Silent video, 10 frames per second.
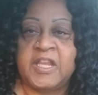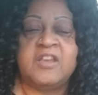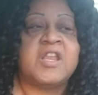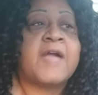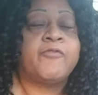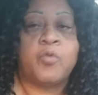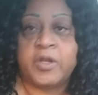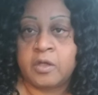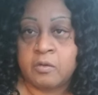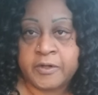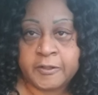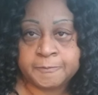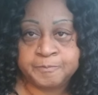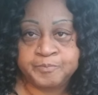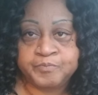He never went nowhere.
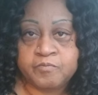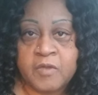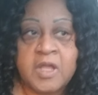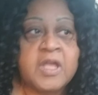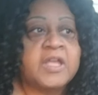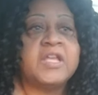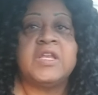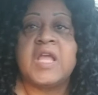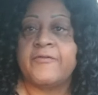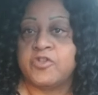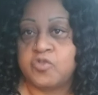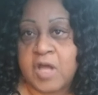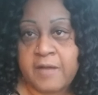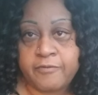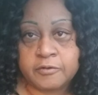He never
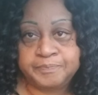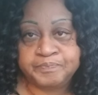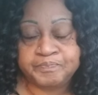traveled